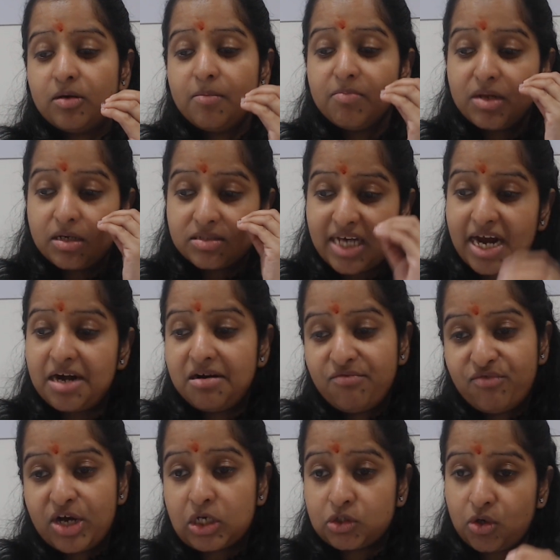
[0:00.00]
the side
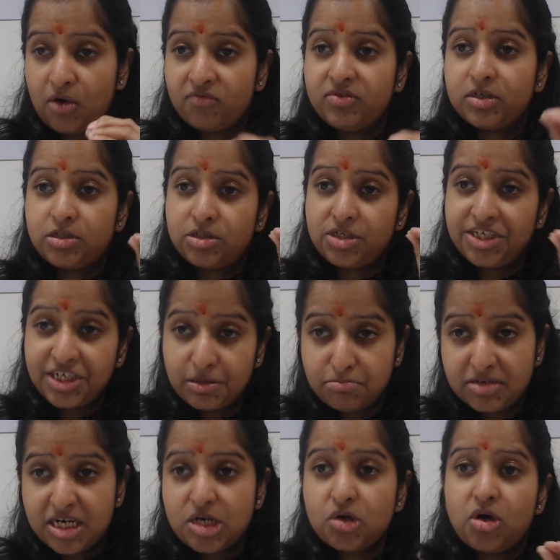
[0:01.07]
effects of the
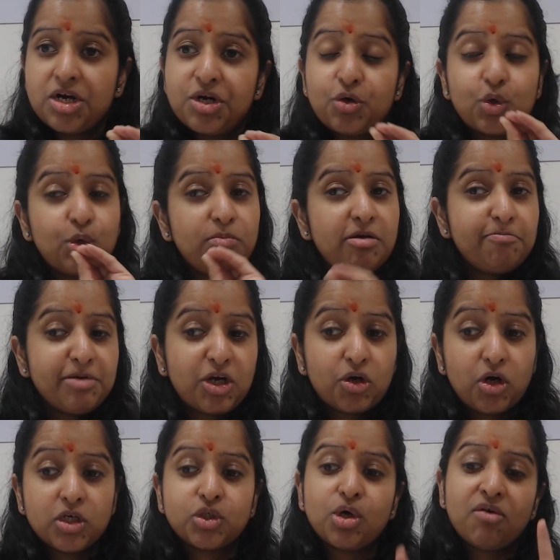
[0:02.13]
treatment, or it could be
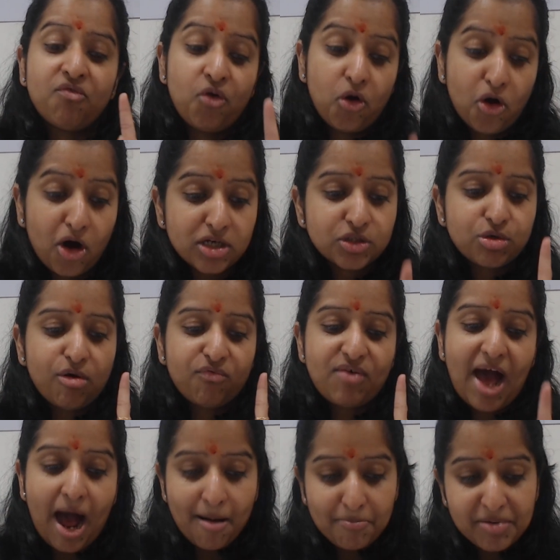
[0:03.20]
because of loss of
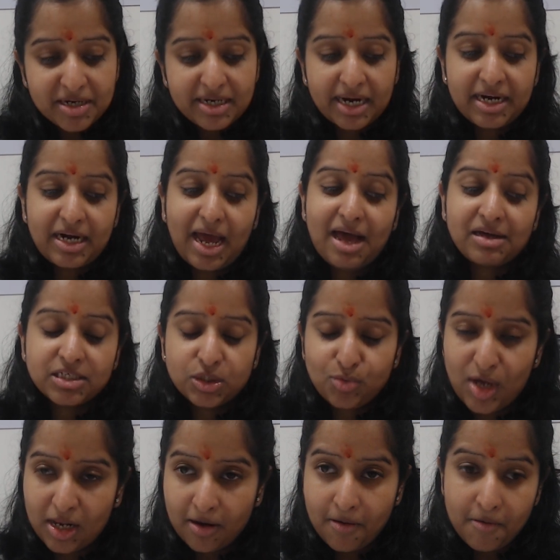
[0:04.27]
appetite as
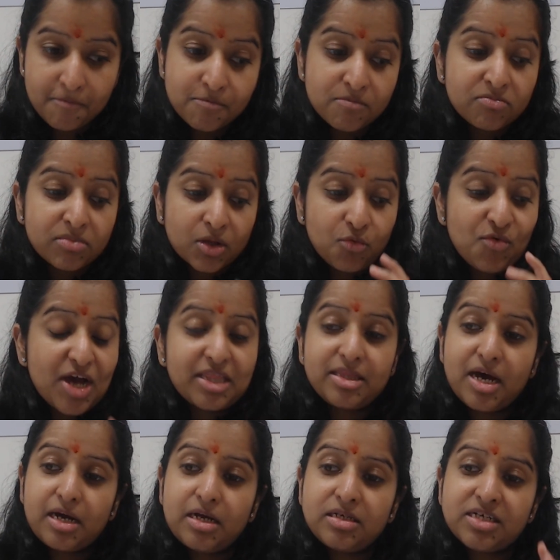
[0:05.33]
well.
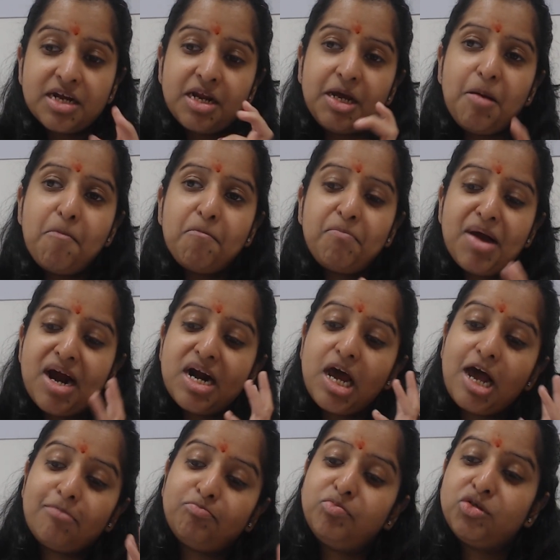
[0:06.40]
When there is an impaired
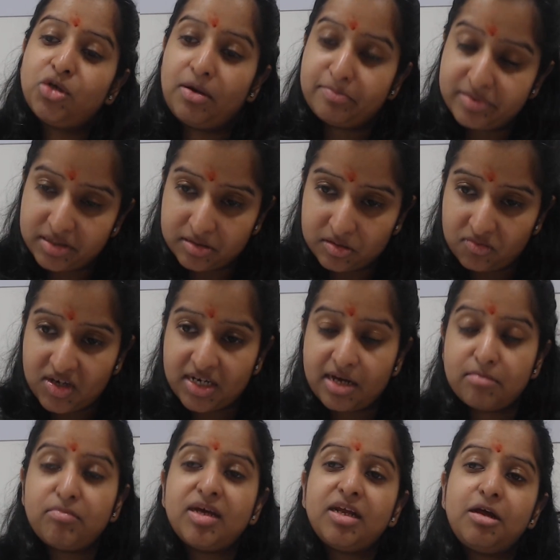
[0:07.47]
absorption, when
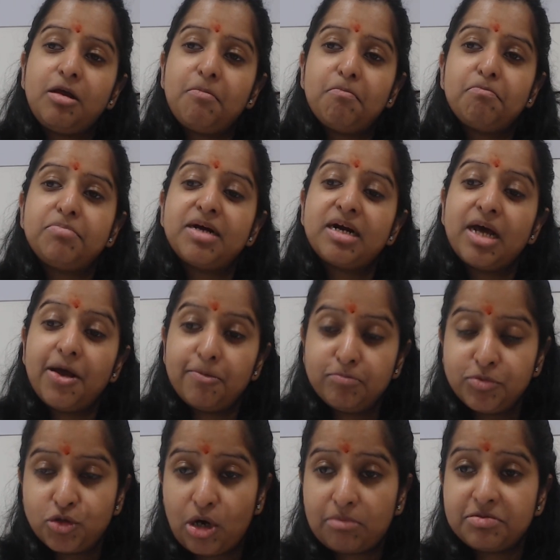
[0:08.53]
I mean impaired
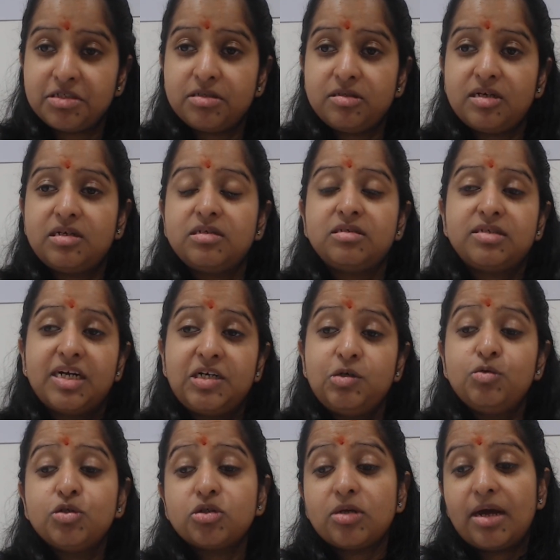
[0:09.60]
absorption, there is
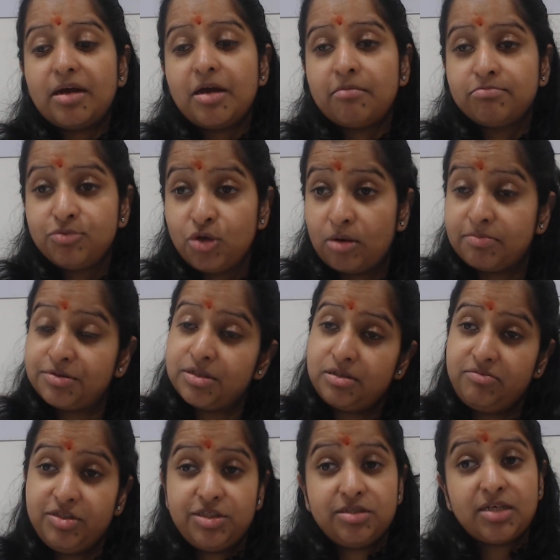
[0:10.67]
reduced
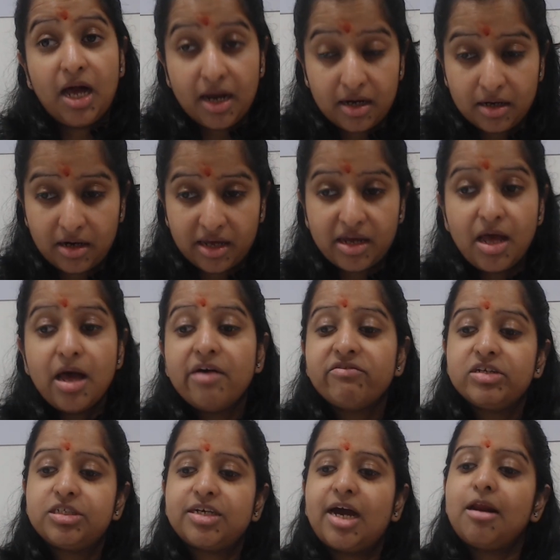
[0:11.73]
absorption which is occurring,
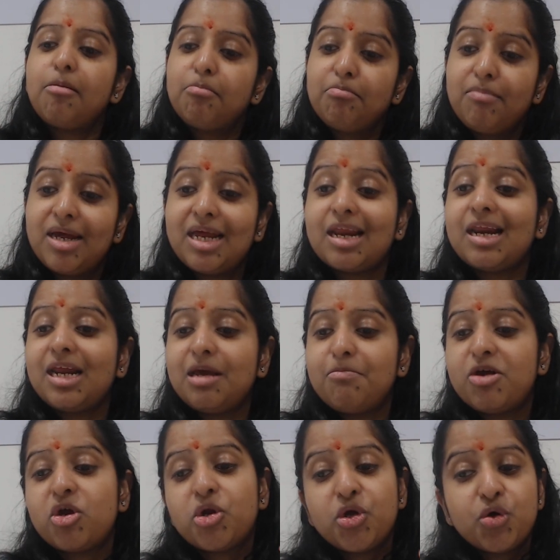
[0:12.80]
which can mainly
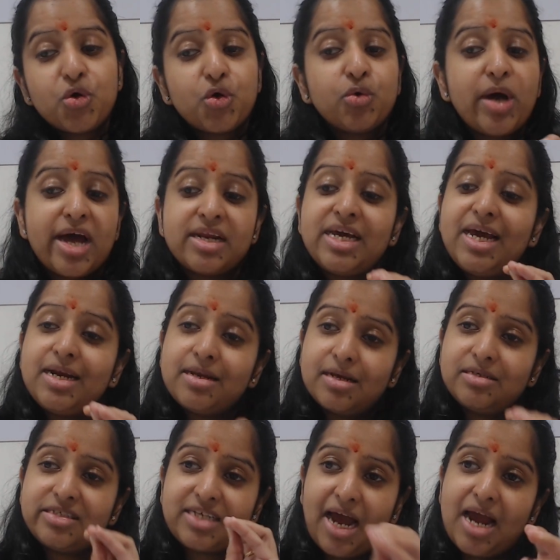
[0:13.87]
be due to an
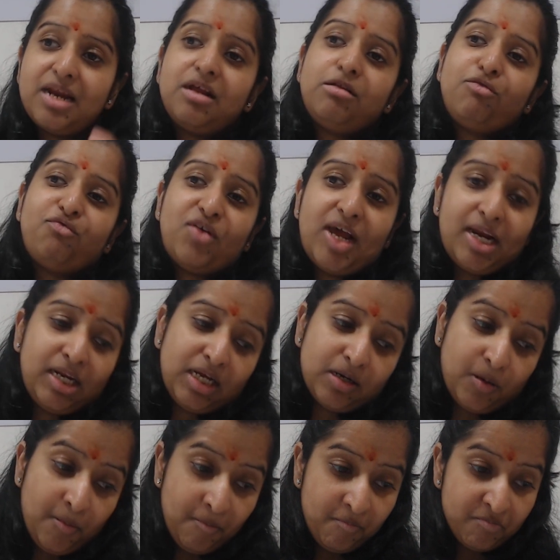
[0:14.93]
intestinal
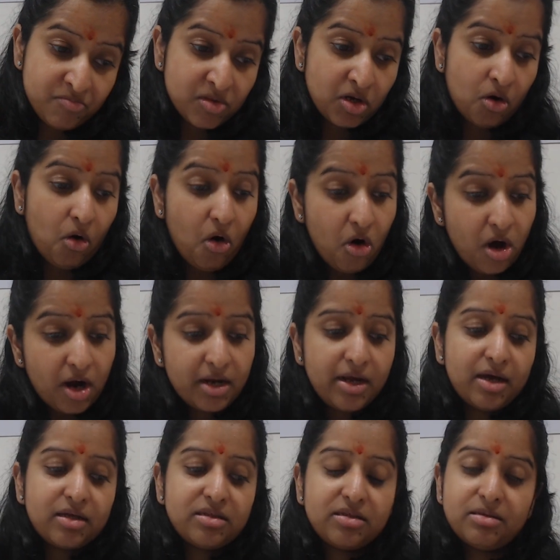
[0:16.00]
failure or
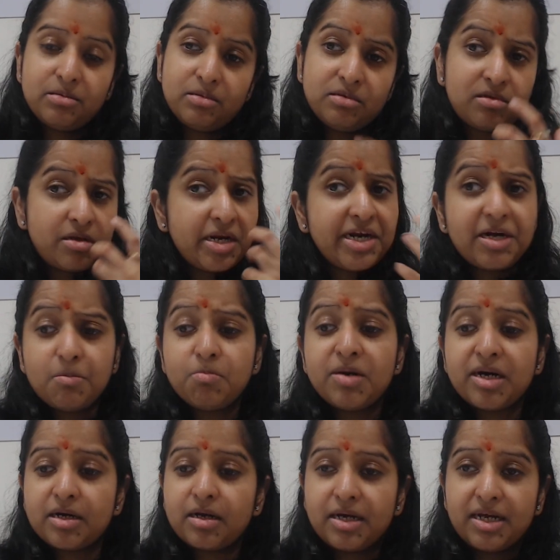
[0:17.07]

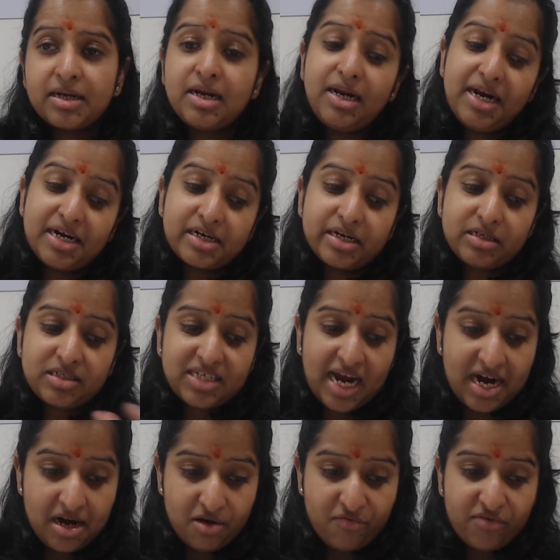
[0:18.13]
treatment related
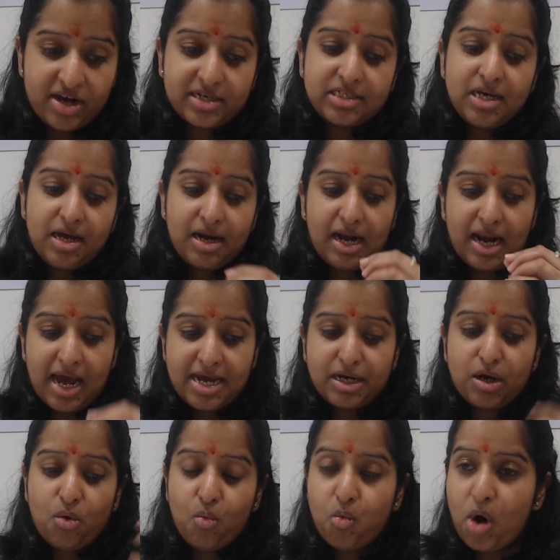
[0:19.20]
side effects
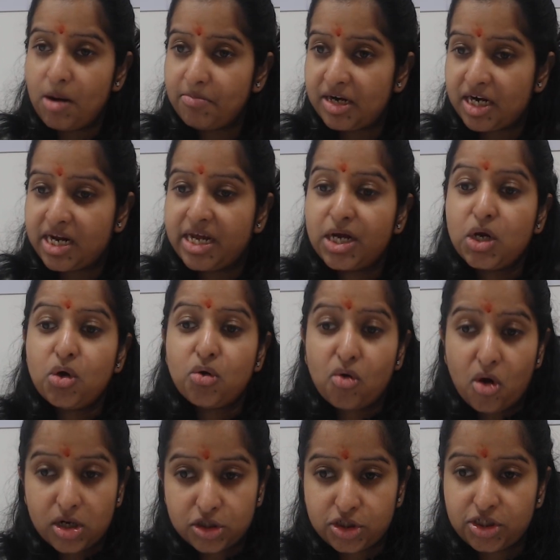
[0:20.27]
like vomiting,
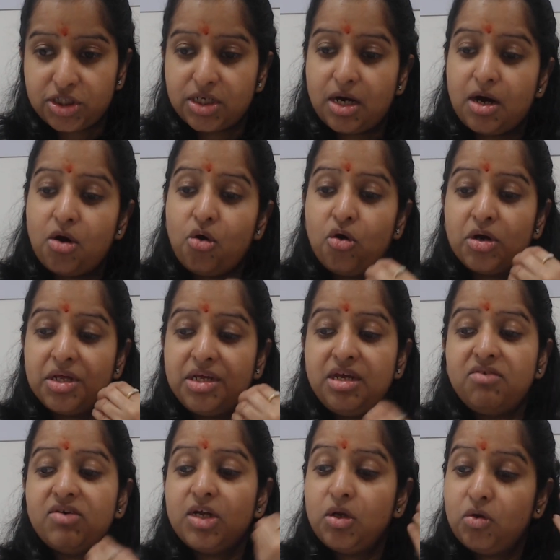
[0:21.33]
nausea, or
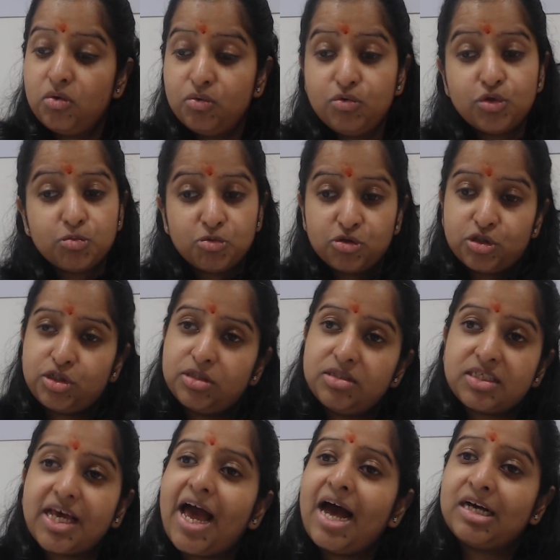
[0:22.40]
even loose
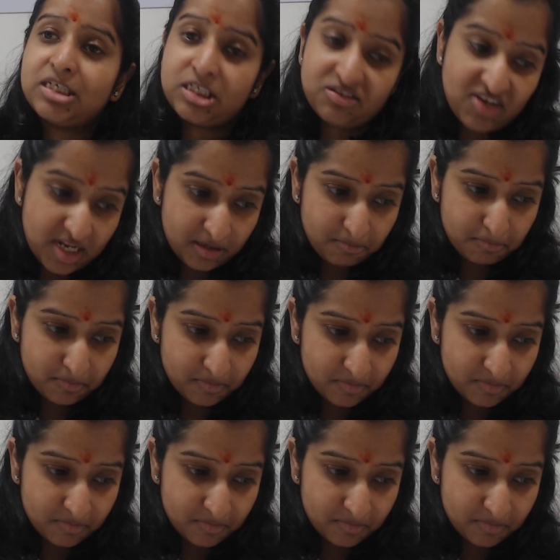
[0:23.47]
motions as well.